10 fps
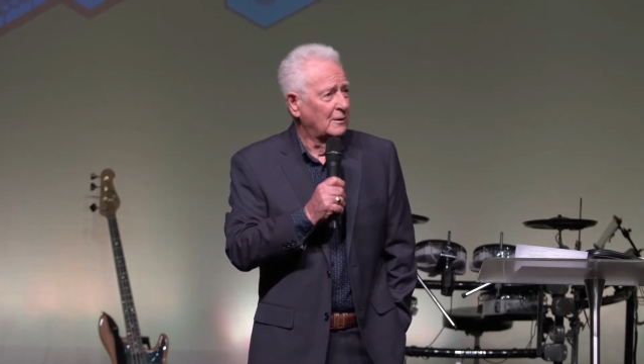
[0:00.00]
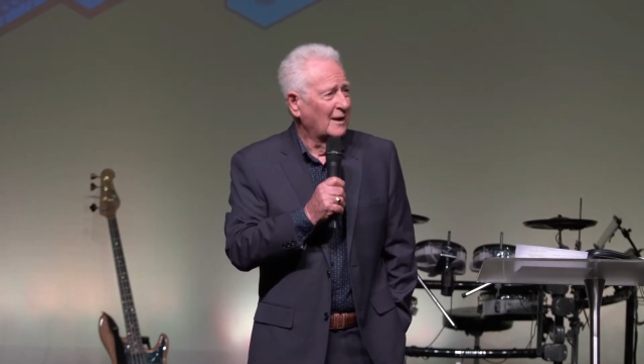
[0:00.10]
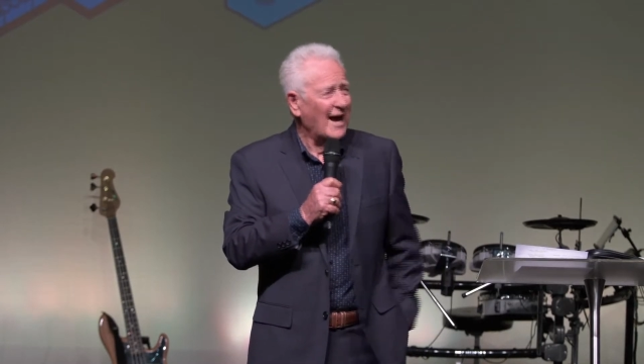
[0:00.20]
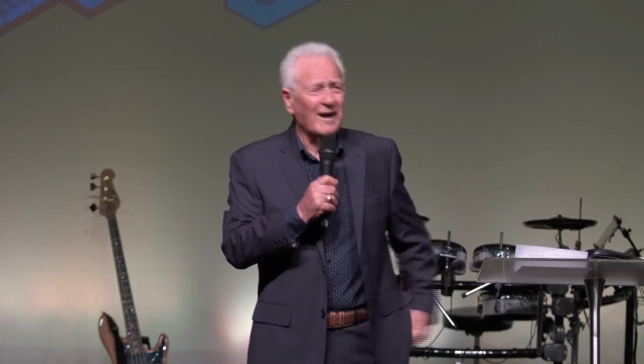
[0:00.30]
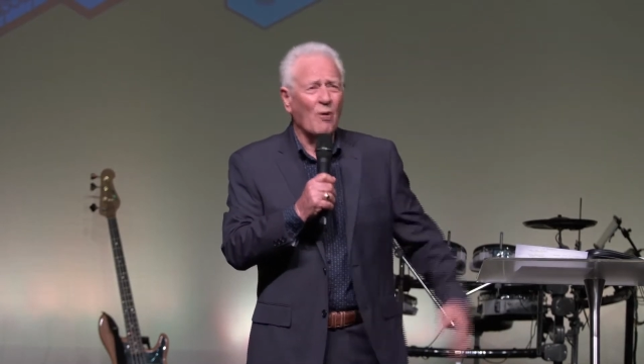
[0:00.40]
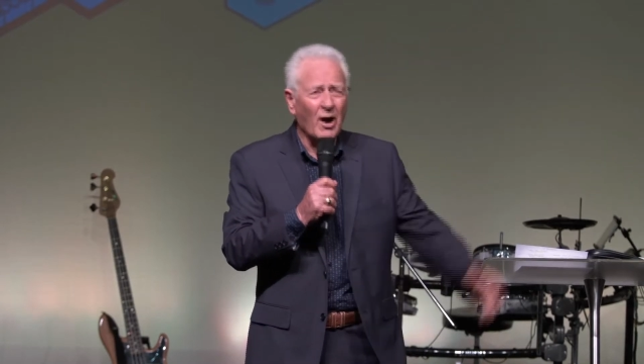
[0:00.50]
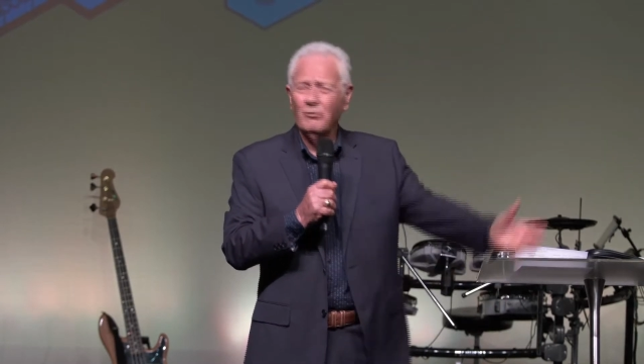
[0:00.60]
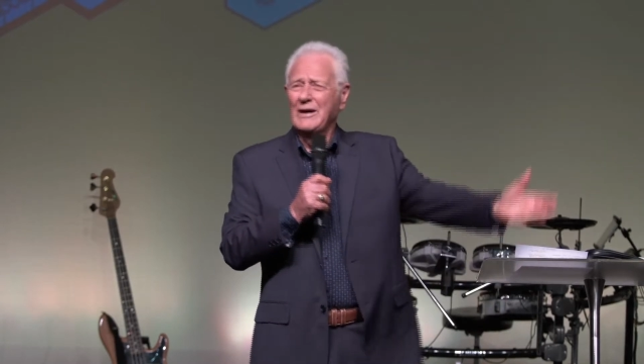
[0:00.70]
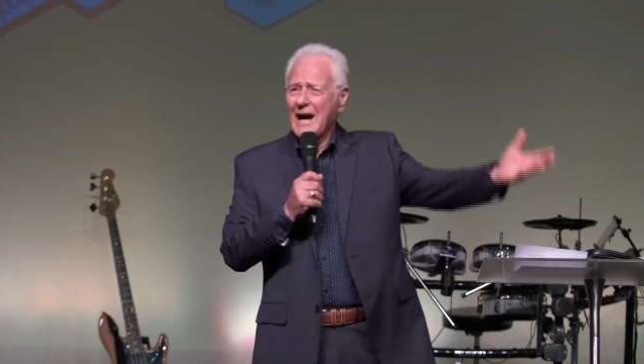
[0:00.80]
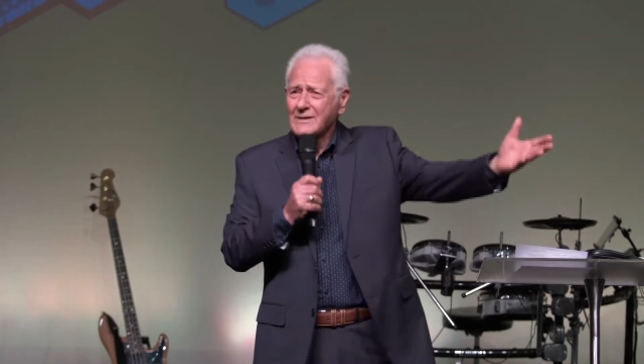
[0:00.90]
how do I
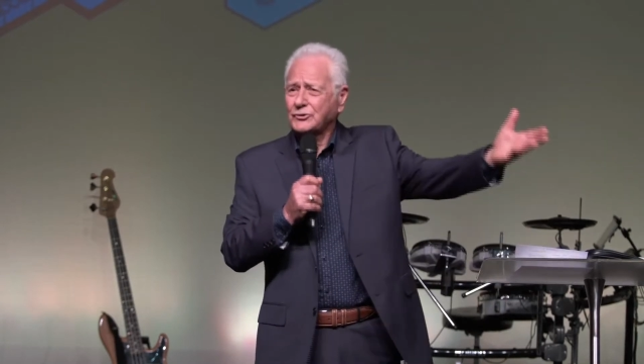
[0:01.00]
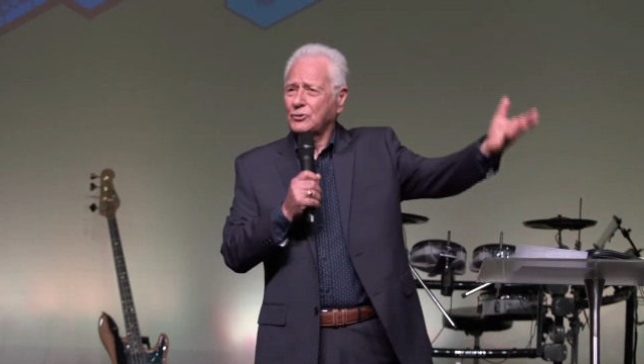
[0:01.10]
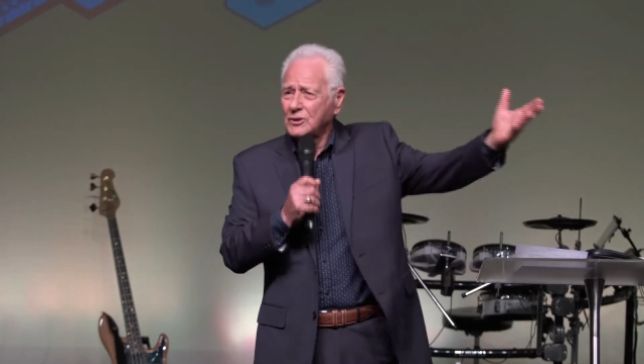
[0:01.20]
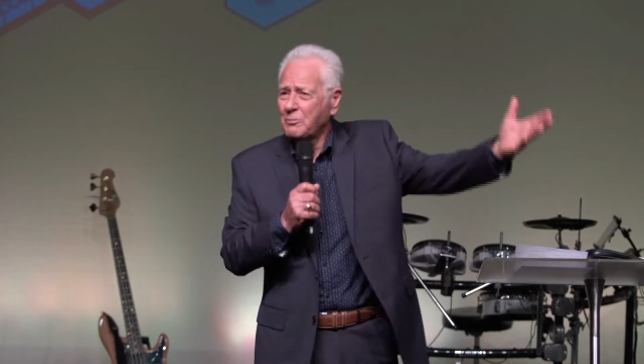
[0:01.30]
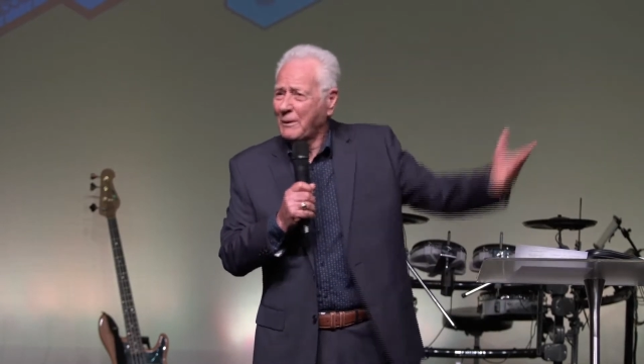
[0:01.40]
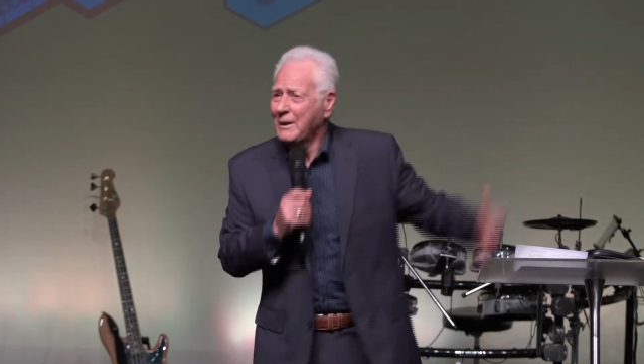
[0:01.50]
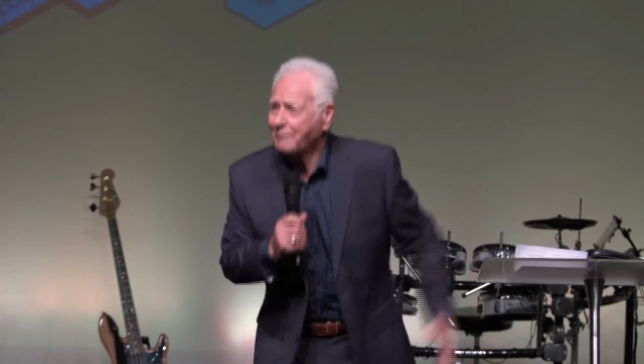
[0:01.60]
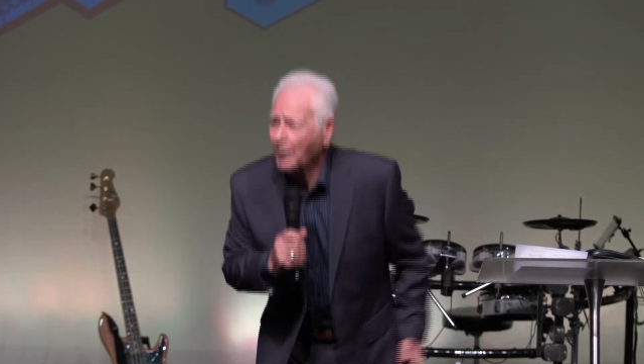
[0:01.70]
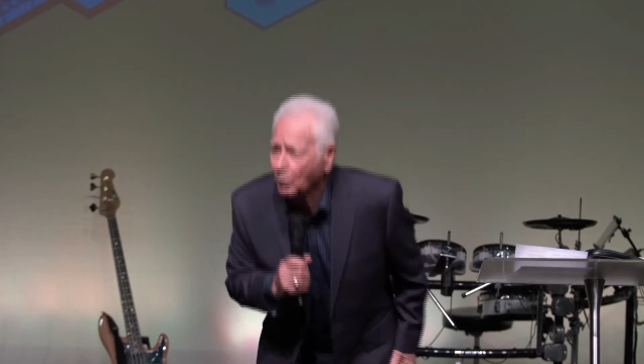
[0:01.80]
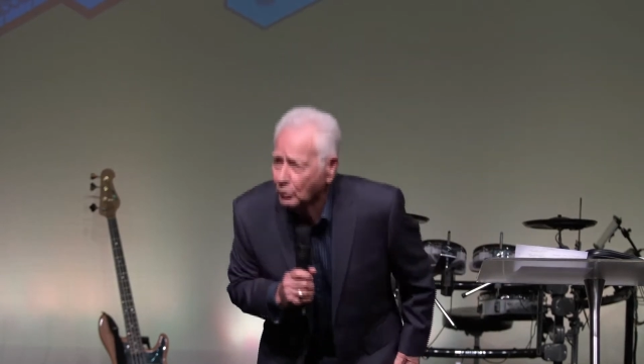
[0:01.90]
relate to the
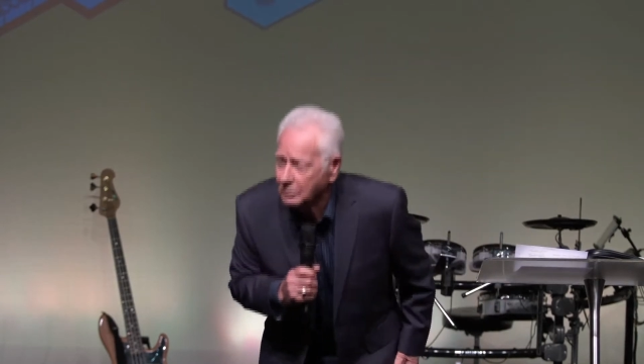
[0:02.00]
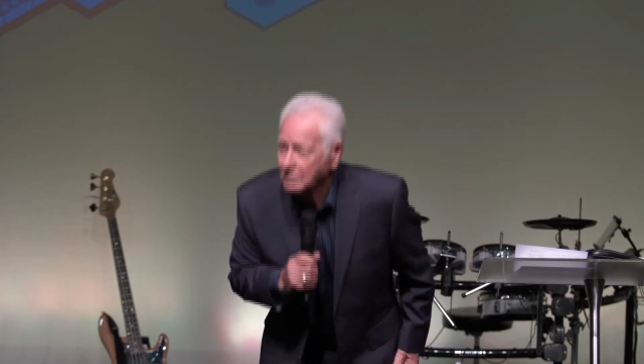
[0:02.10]
people?